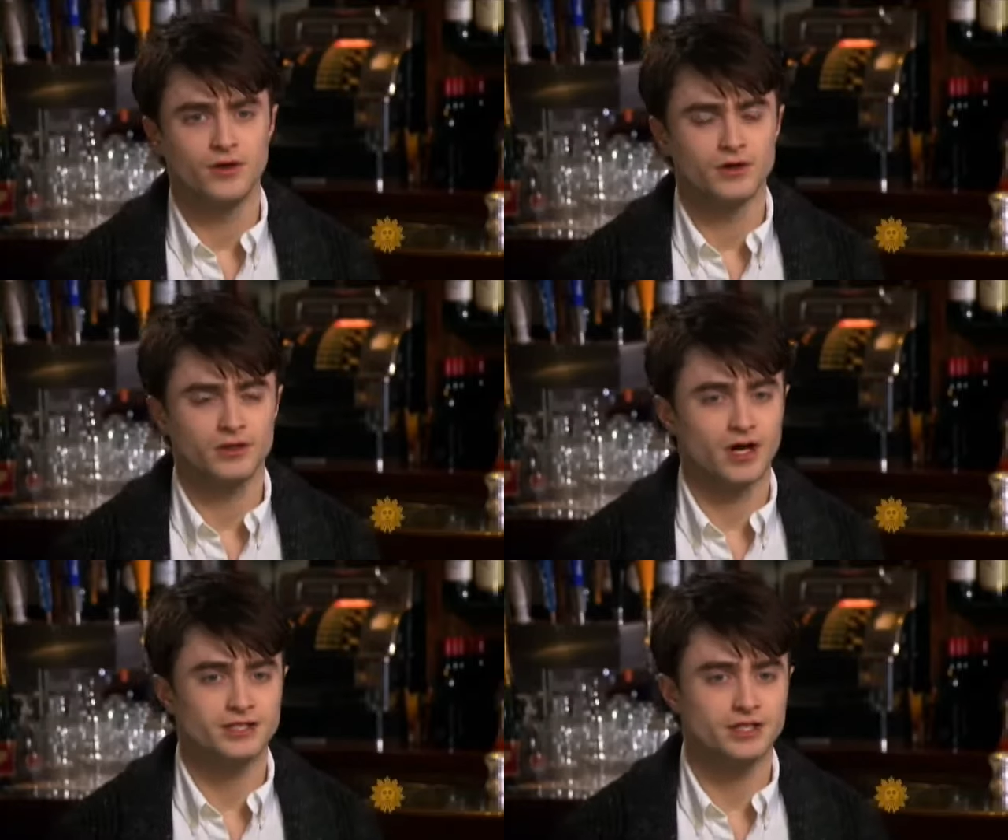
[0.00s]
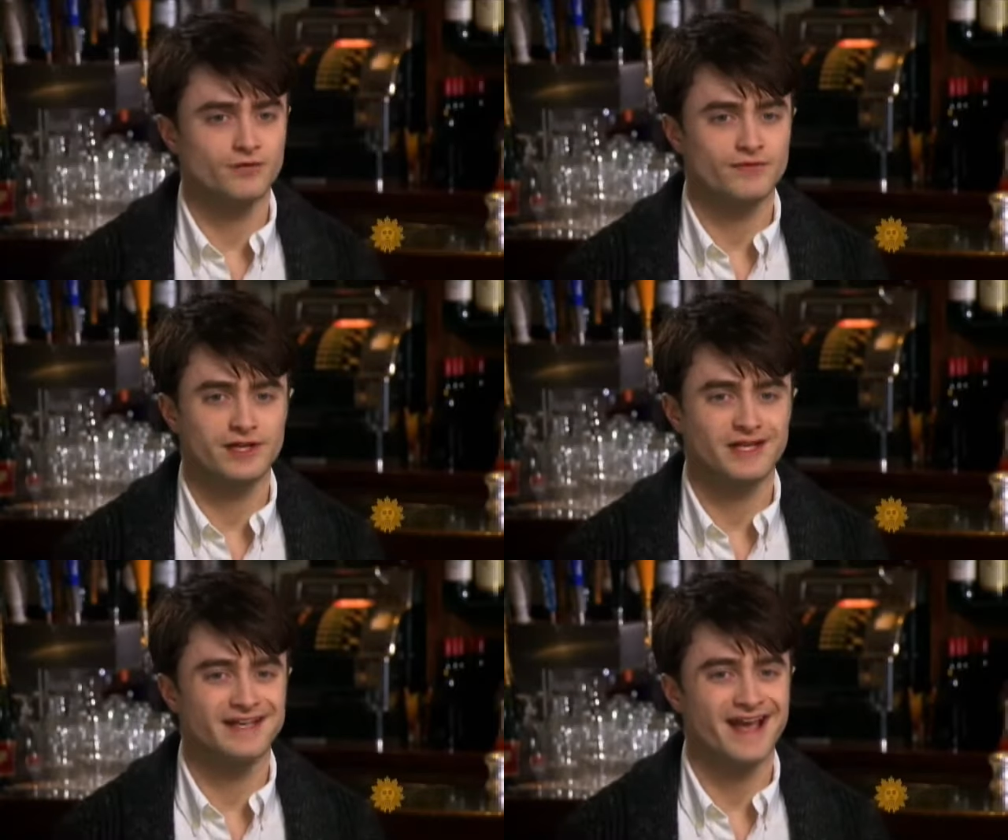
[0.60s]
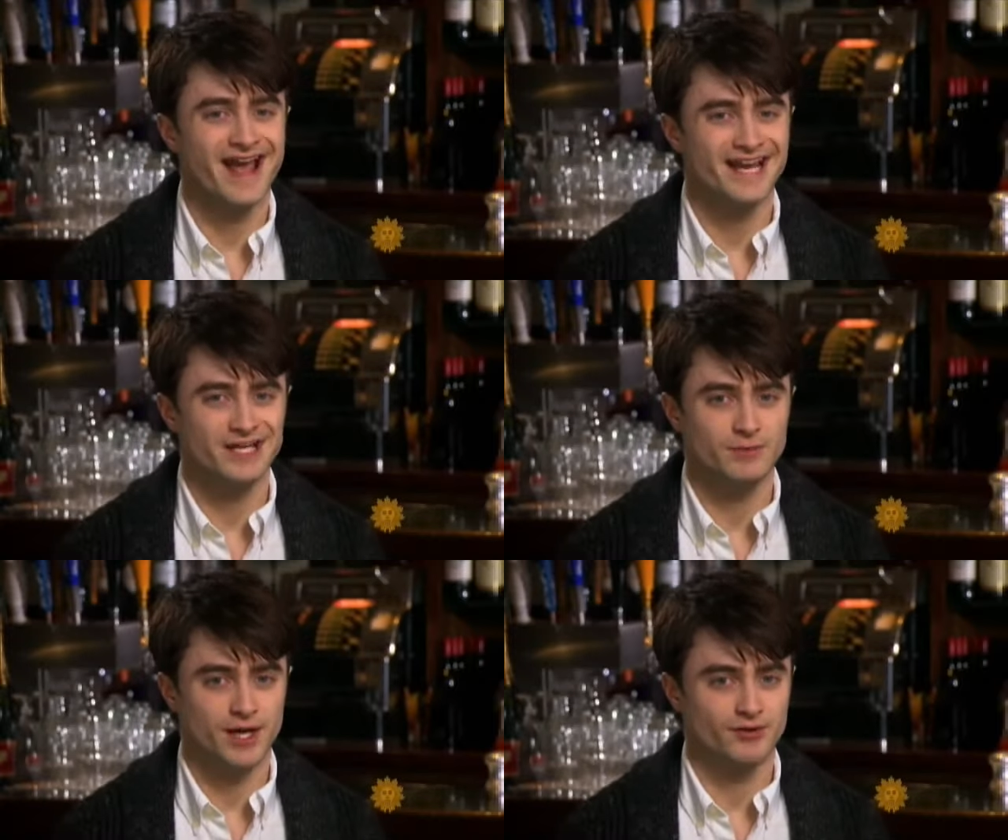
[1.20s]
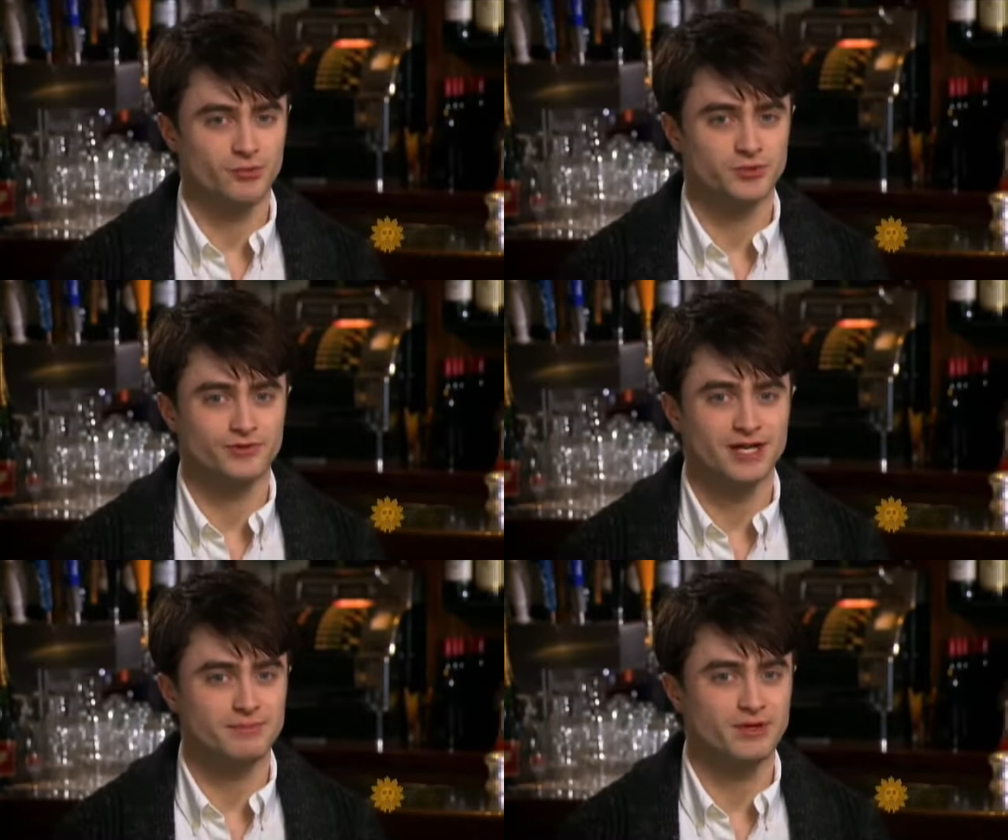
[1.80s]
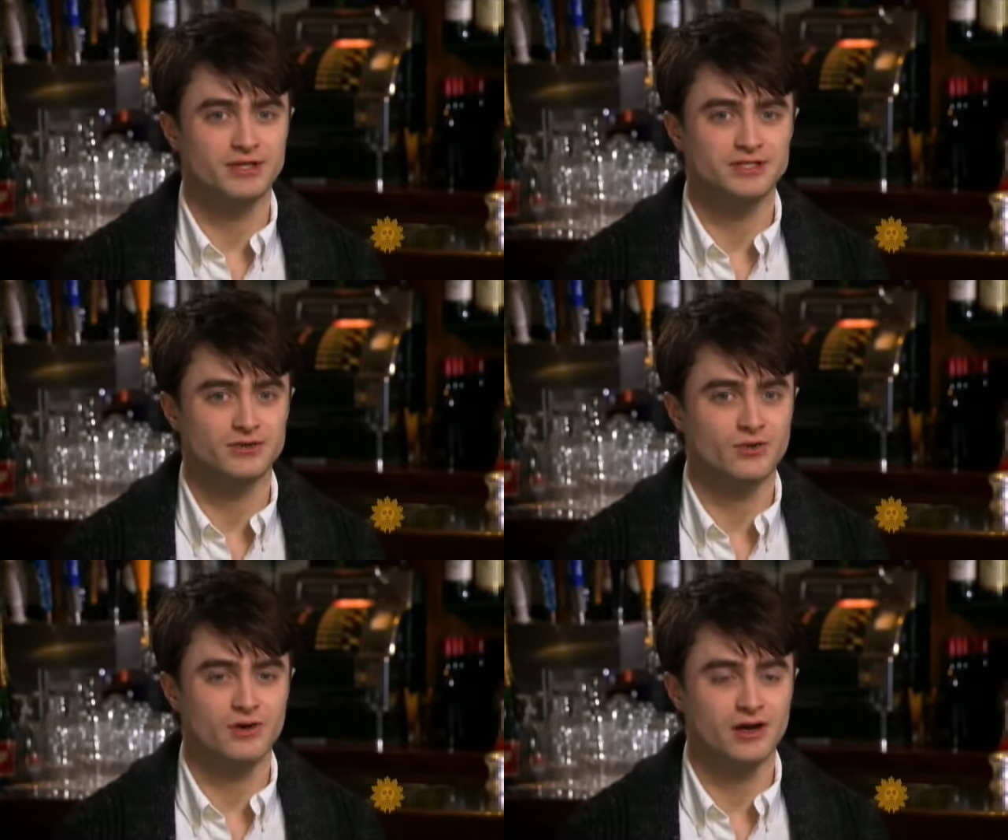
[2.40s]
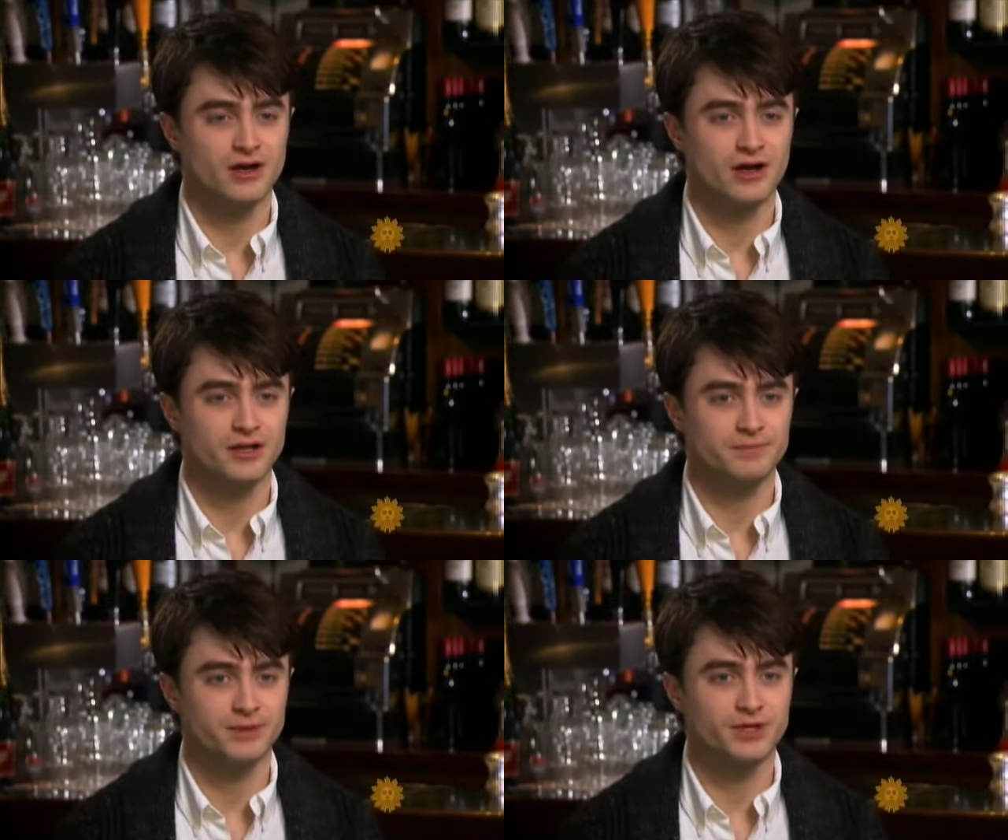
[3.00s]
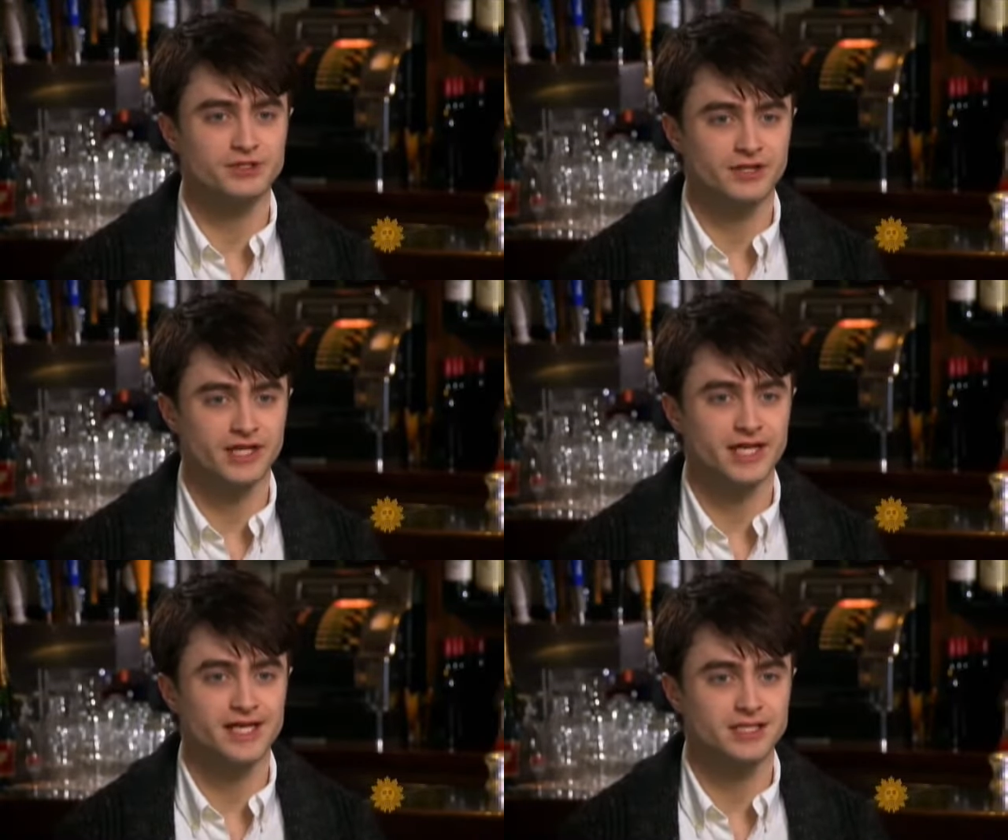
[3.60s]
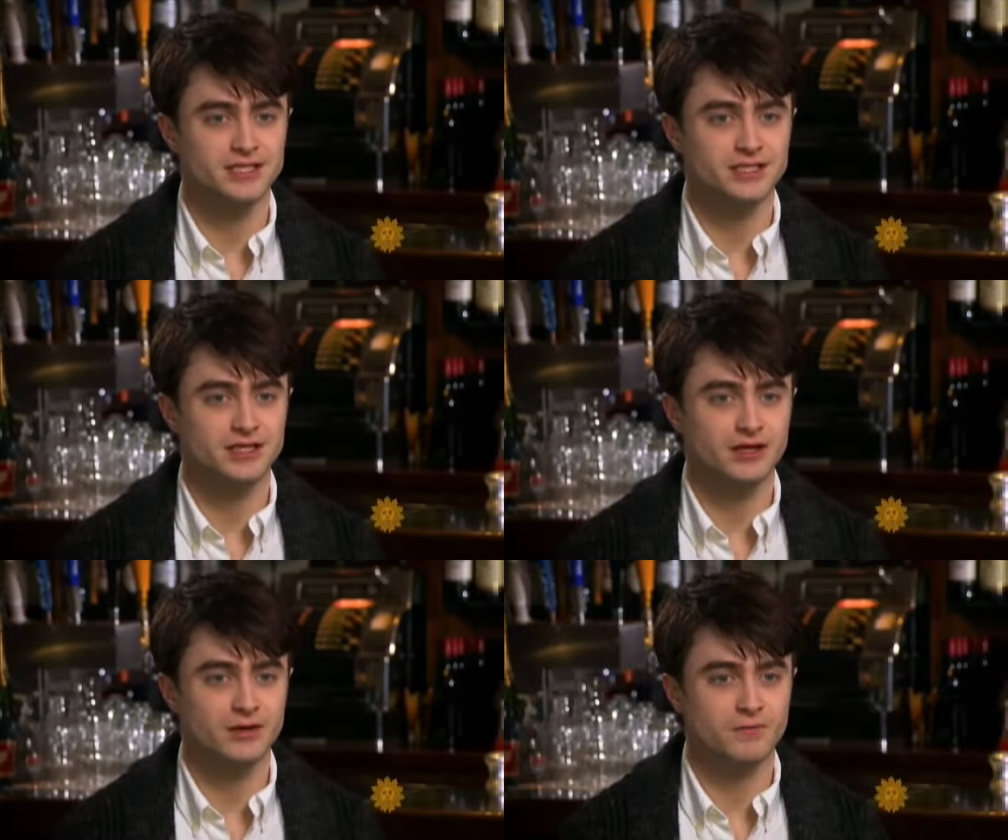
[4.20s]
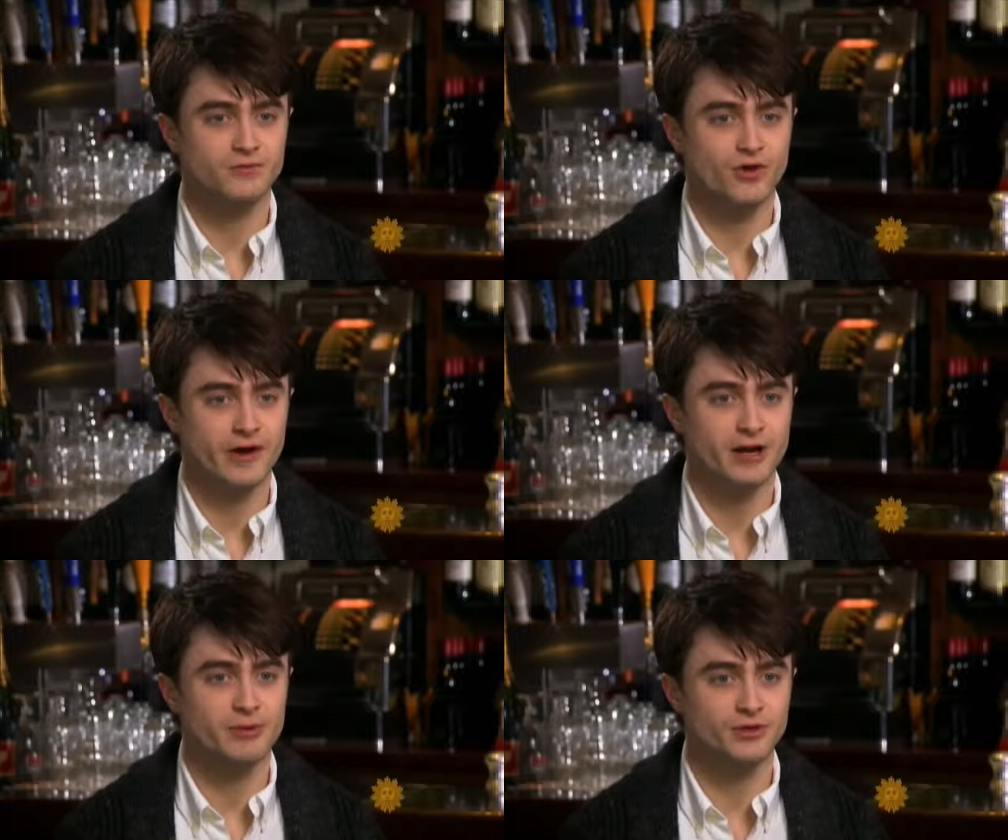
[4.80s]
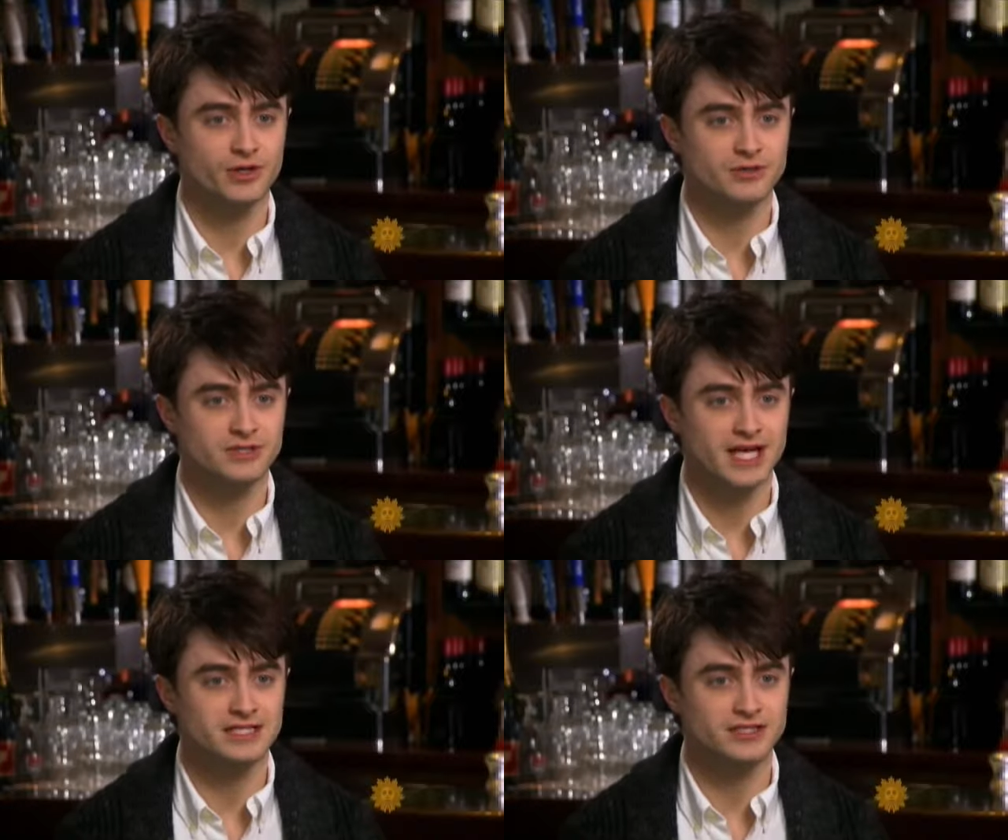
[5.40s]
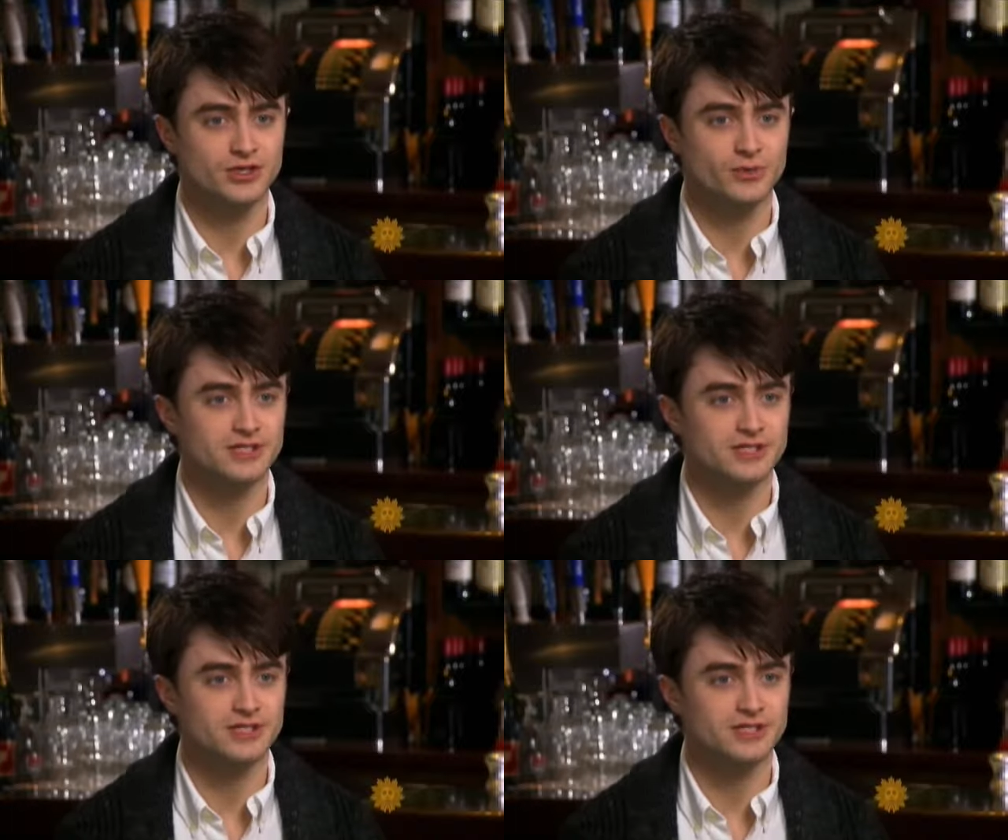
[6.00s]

No, I don't feel in any way robbed or in it because or uh, because the thing is uh, growing up on those sets you were